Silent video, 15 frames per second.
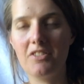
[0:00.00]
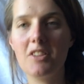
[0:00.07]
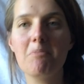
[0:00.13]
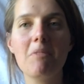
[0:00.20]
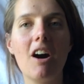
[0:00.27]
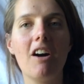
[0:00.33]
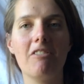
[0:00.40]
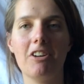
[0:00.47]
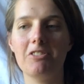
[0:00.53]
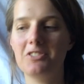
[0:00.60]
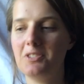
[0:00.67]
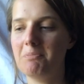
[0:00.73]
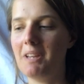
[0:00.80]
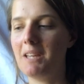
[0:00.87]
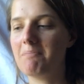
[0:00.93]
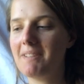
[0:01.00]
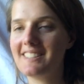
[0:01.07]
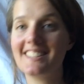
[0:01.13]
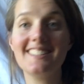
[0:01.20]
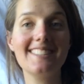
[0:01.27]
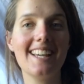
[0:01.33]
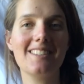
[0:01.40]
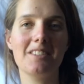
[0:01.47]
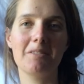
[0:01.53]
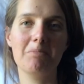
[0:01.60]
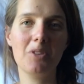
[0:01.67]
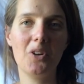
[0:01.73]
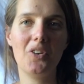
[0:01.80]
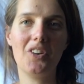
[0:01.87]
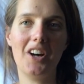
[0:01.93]
Mar Isle to me. But as I said, I've
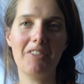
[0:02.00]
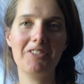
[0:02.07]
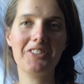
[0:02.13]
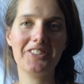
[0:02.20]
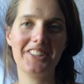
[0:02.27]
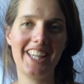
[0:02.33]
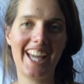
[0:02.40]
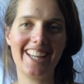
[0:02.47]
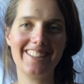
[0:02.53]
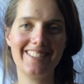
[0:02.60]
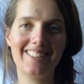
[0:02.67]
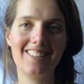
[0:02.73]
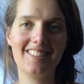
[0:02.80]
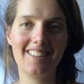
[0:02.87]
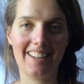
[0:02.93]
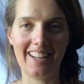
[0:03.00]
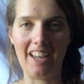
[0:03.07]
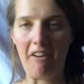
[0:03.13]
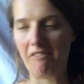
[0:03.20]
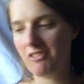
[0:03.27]
not yet done it.